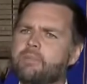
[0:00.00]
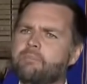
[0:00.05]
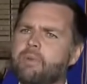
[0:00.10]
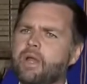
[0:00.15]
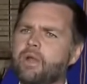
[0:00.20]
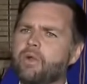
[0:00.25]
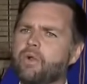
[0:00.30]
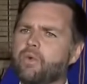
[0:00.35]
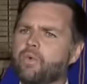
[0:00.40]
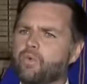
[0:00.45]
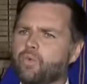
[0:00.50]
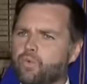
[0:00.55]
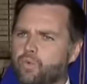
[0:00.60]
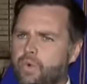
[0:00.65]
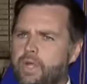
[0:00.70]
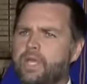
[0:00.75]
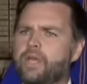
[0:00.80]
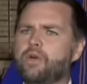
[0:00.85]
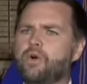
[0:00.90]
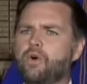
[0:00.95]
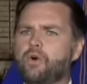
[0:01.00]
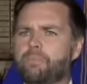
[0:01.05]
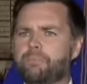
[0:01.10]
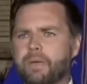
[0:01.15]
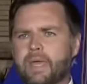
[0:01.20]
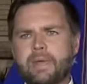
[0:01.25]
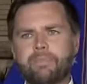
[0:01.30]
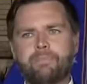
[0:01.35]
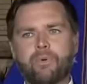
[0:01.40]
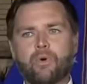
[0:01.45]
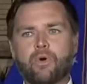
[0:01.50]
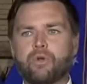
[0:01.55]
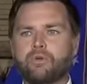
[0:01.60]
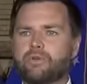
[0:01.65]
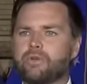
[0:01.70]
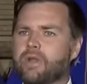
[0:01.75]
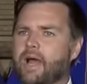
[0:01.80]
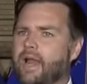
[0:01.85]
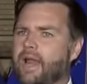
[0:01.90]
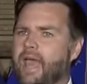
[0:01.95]
But real people who
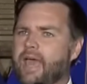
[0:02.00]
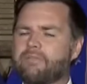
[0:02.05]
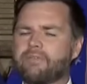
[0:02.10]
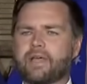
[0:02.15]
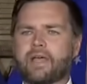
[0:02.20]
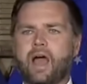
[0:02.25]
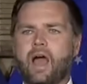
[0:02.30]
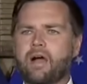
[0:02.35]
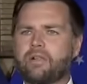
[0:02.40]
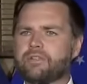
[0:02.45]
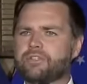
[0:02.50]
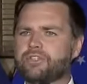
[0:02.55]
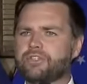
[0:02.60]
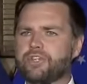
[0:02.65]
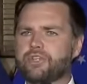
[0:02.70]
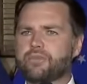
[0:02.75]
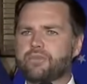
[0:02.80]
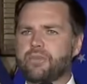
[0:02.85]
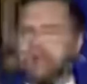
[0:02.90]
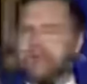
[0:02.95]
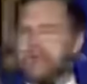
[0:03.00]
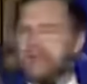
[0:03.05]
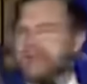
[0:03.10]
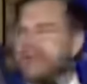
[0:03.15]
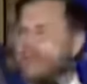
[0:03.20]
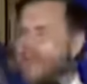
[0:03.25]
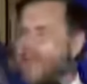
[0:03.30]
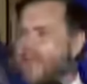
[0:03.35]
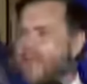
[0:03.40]
do not have a college degree